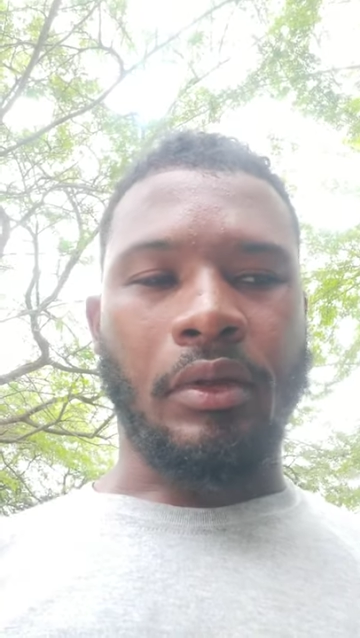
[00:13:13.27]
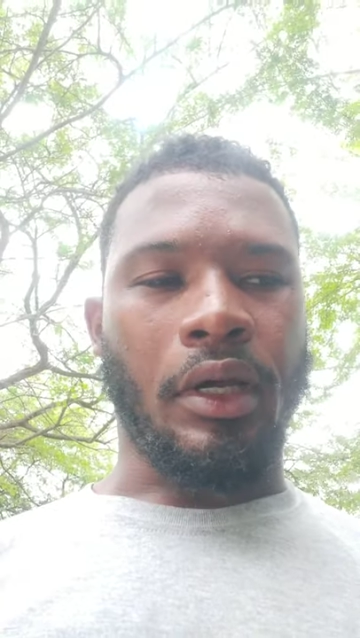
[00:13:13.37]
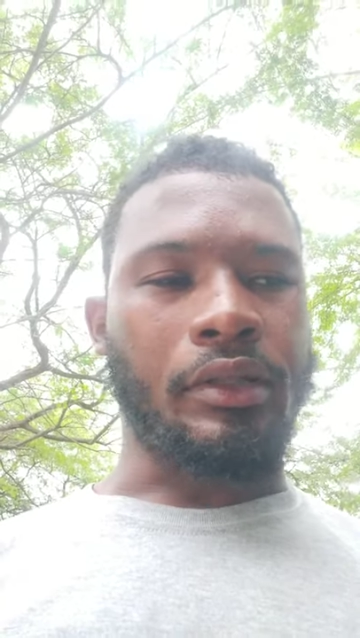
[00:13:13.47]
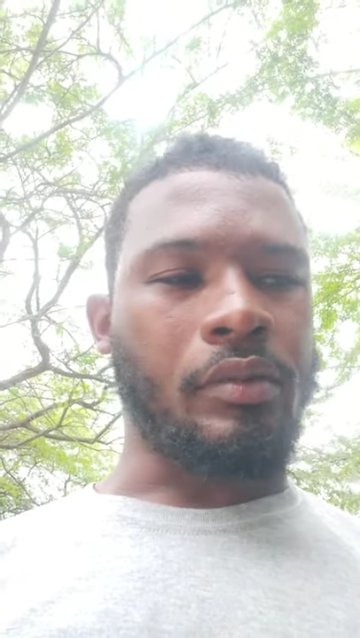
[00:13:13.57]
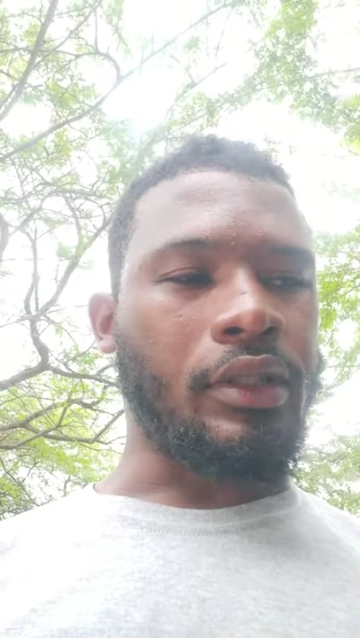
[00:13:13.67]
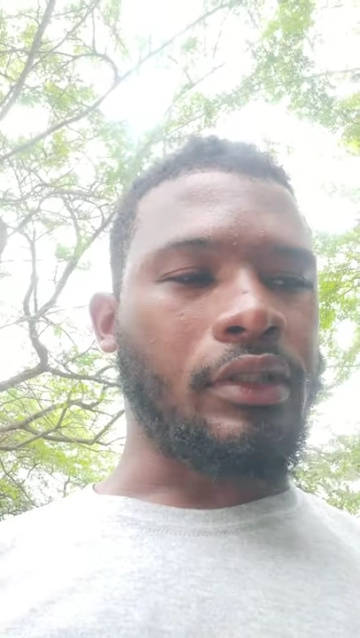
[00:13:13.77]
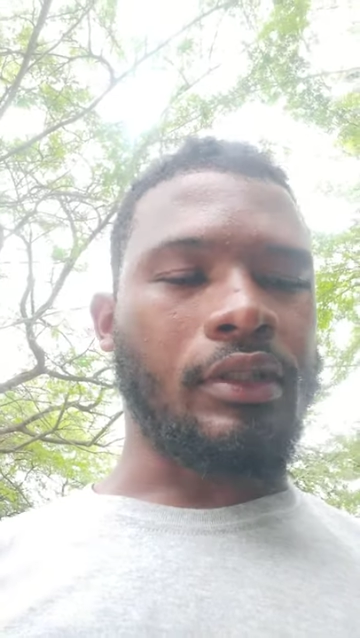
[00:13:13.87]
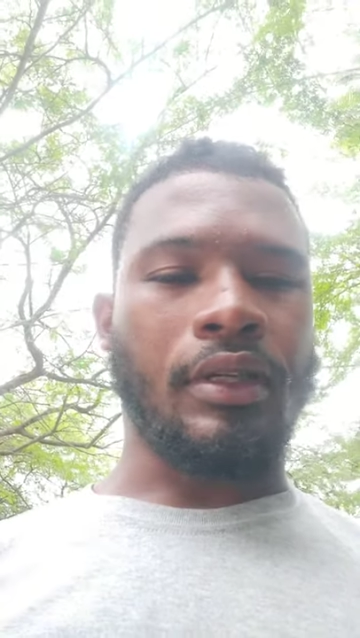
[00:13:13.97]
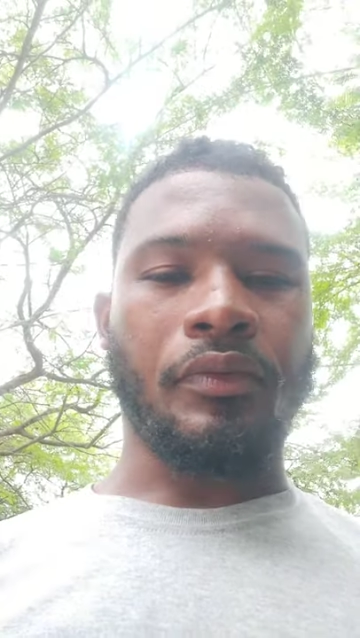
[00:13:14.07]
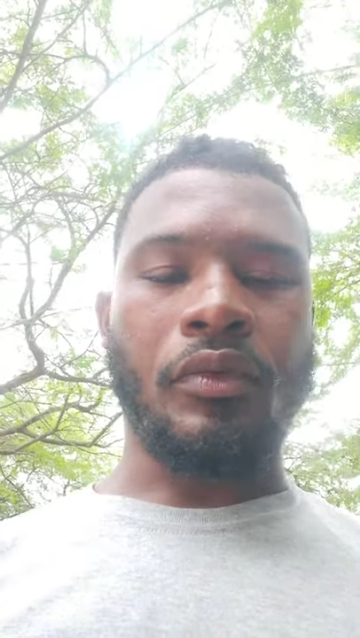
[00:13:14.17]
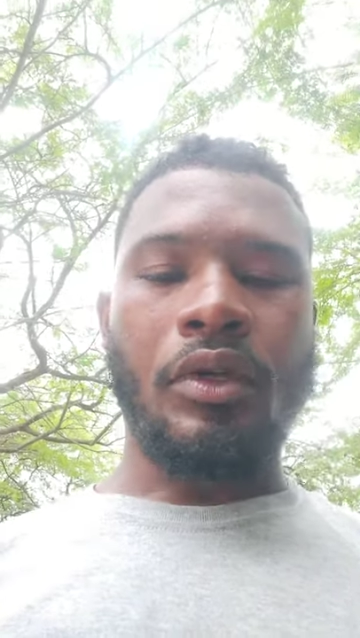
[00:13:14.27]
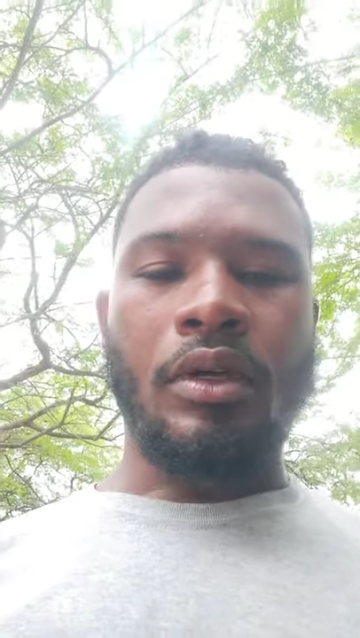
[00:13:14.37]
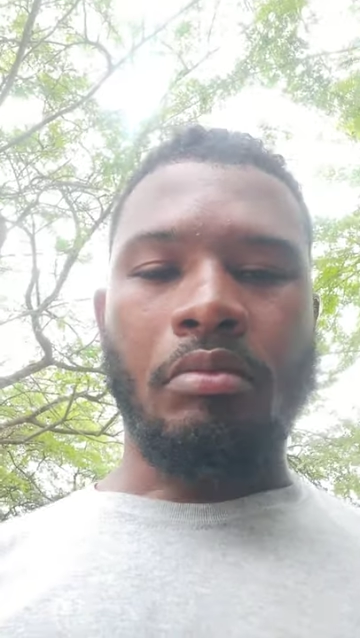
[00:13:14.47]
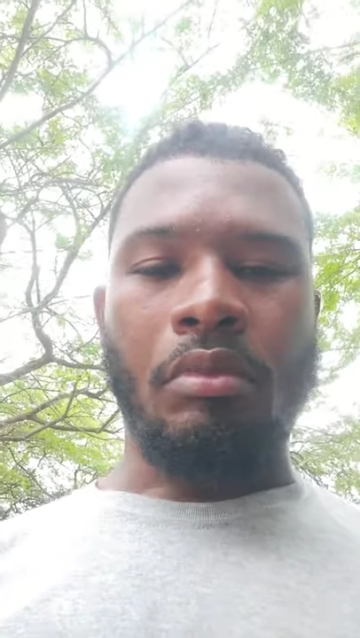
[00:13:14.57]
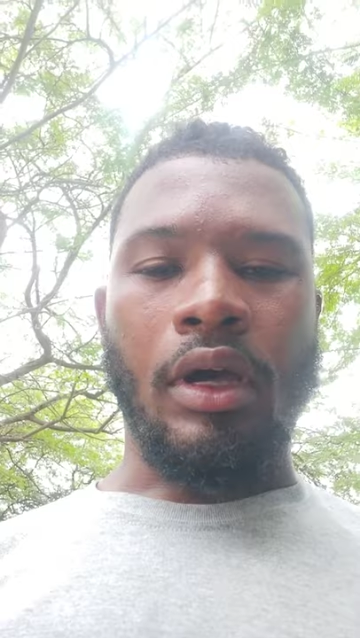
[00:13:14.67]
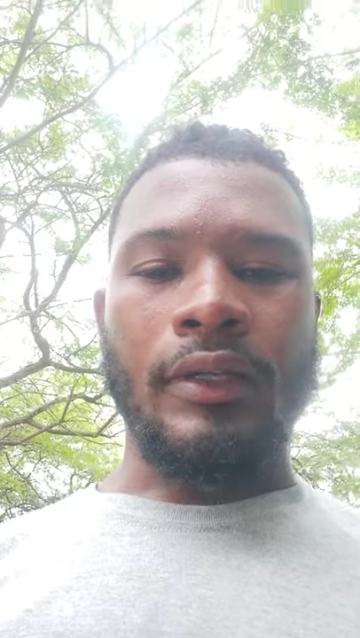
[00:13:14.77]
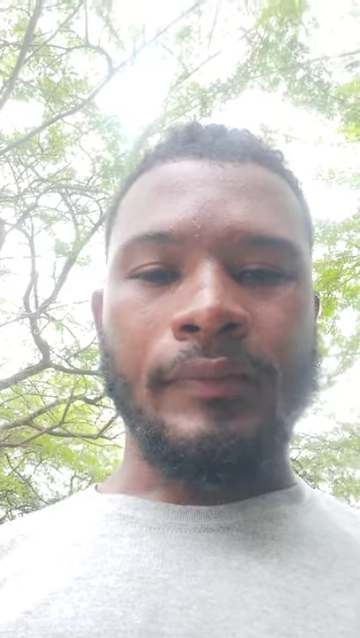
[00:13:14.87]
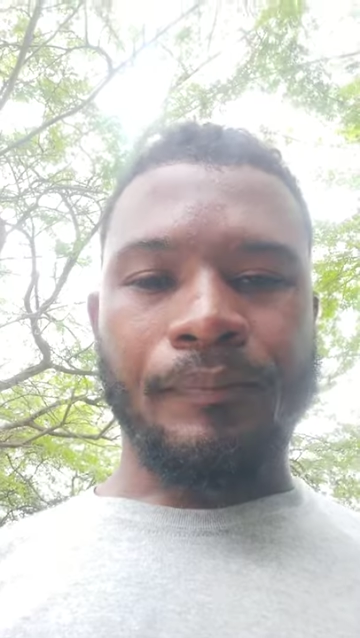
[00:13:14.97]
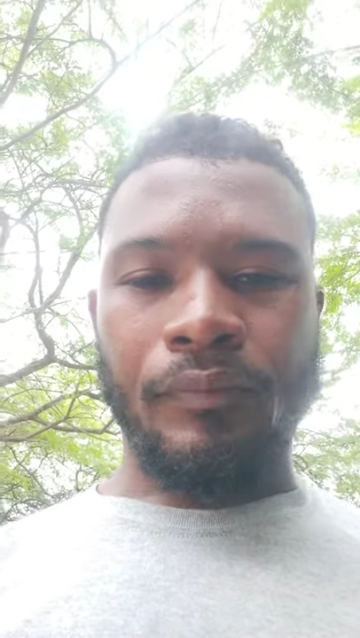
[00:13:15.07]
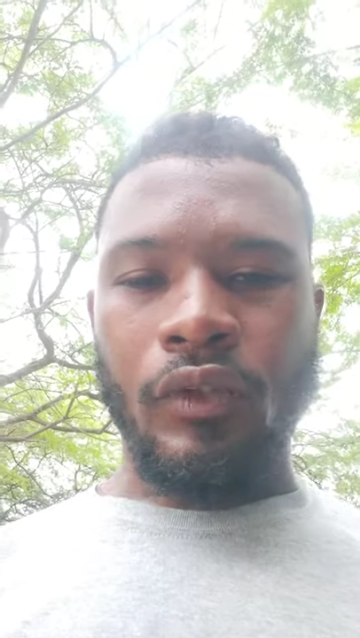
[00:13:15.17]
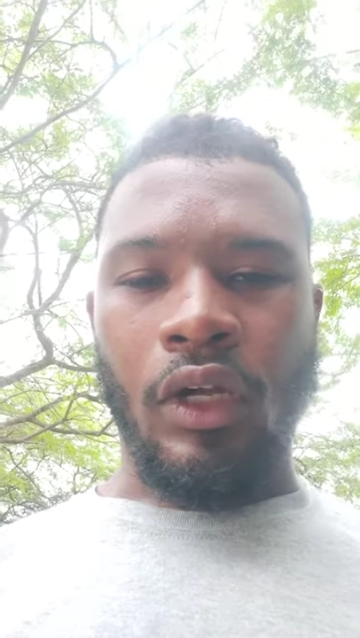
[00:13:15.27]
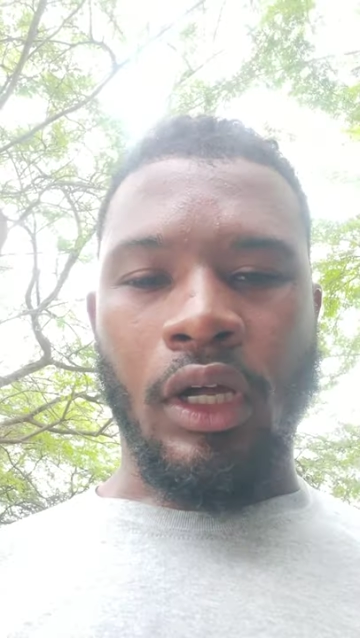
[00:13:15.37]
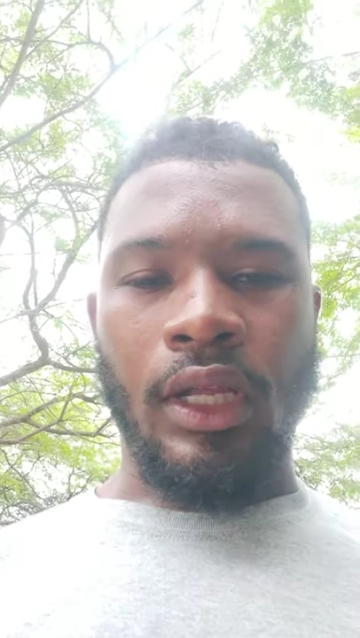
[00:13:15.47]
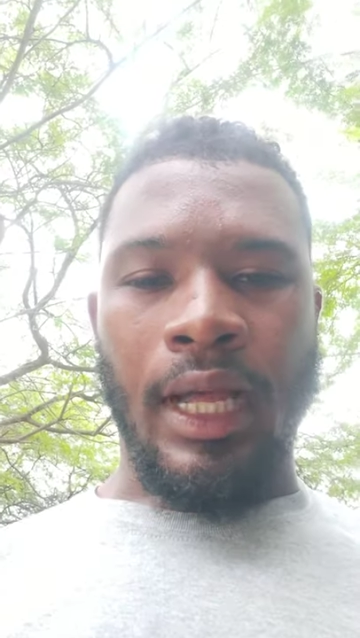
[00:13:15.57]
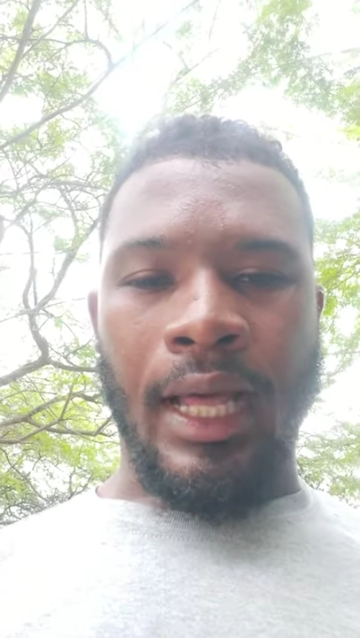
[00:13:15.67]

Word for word: customized stuff but all,